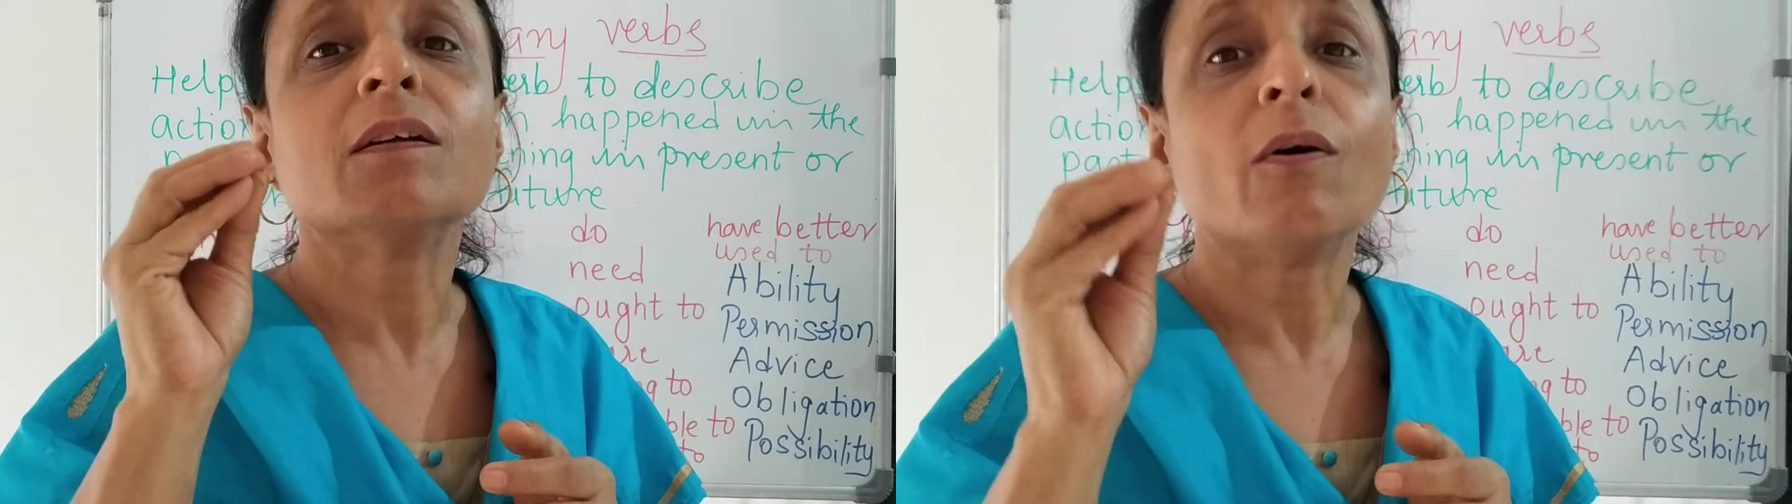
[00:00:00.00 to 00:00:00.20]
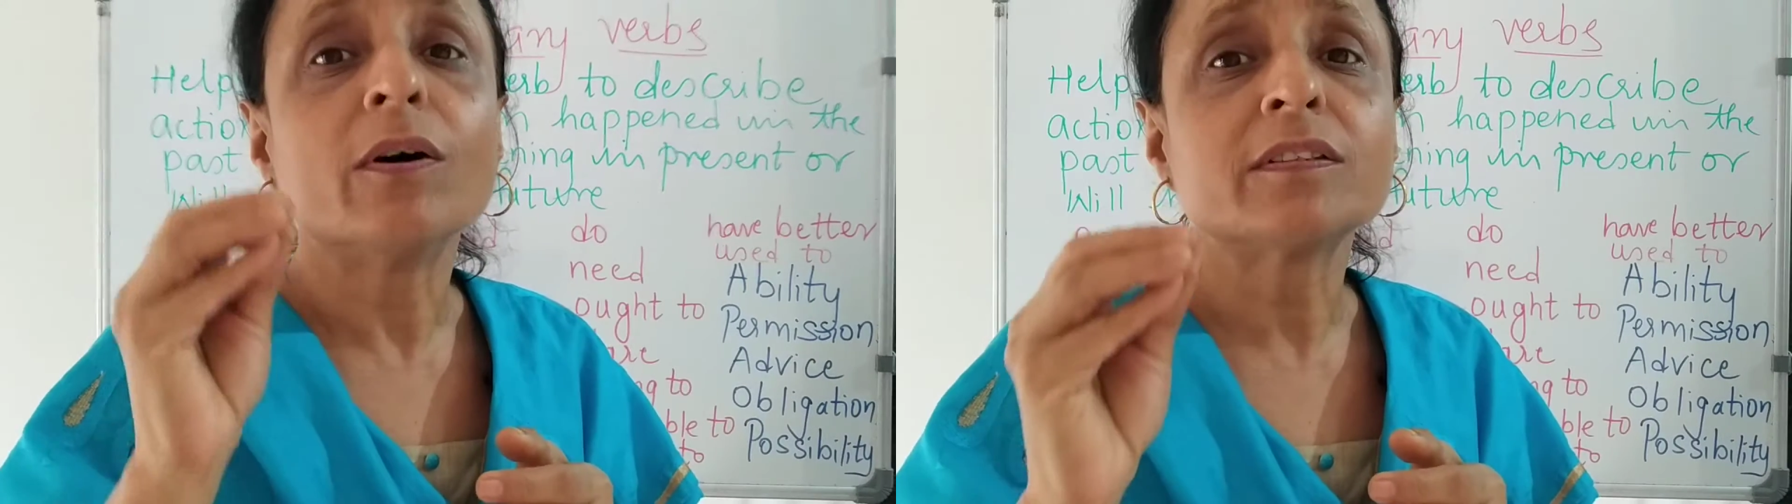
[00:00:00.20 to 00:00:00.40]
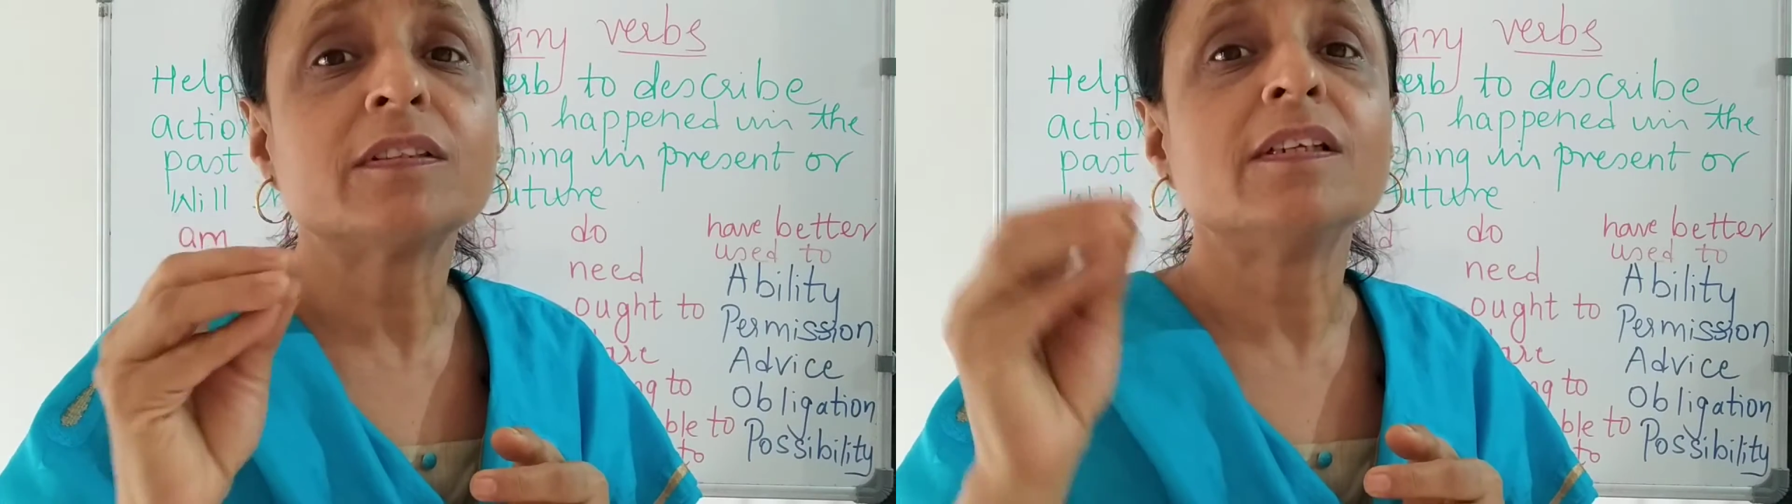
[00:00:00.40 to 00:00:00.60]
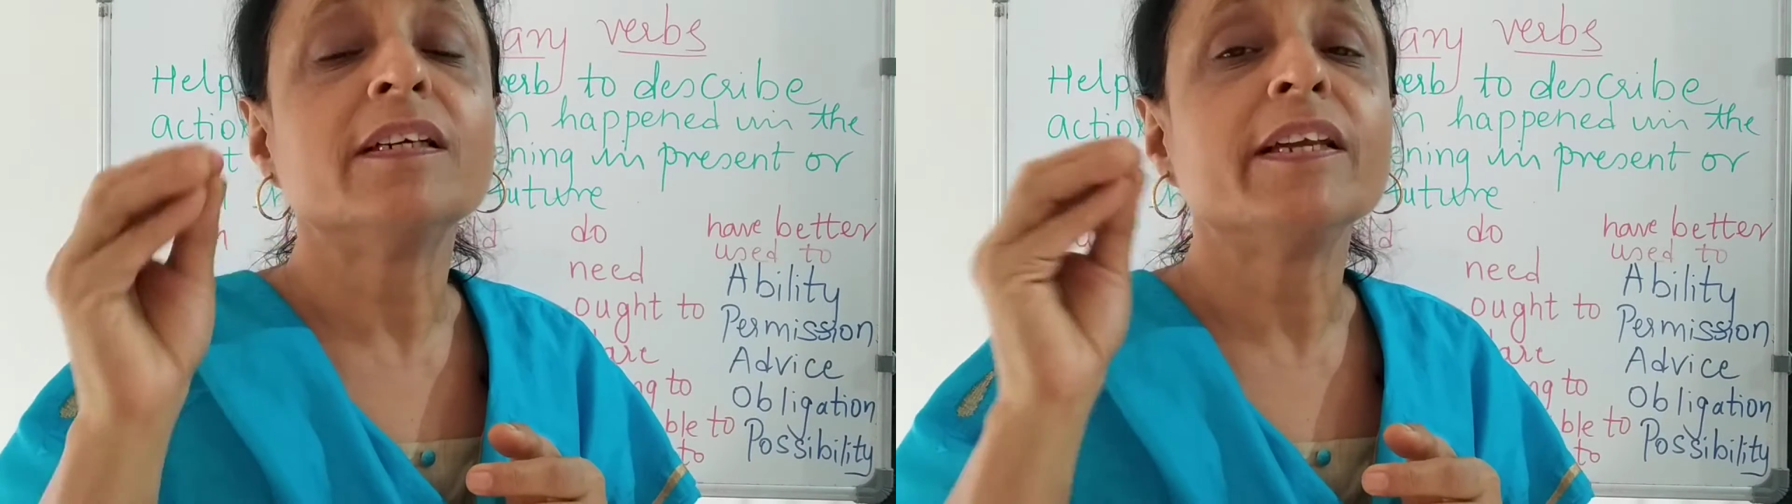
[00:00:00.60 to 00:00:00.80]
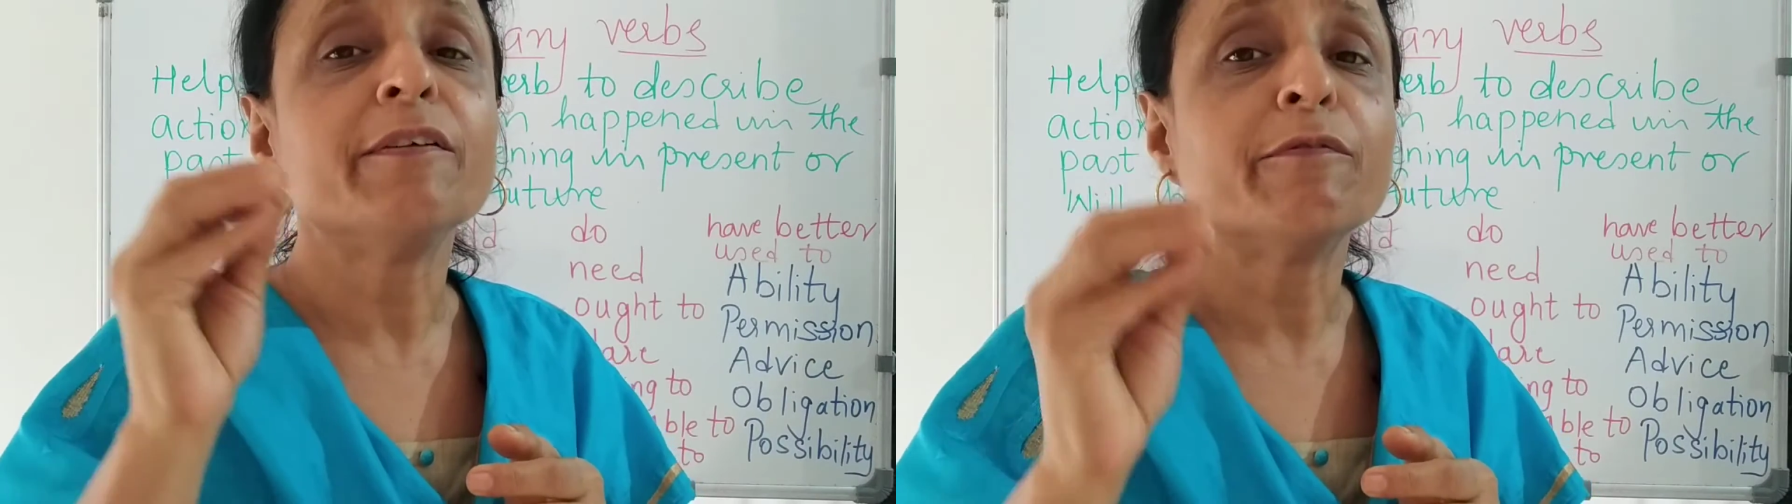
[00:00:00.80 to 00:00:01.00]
auxiliary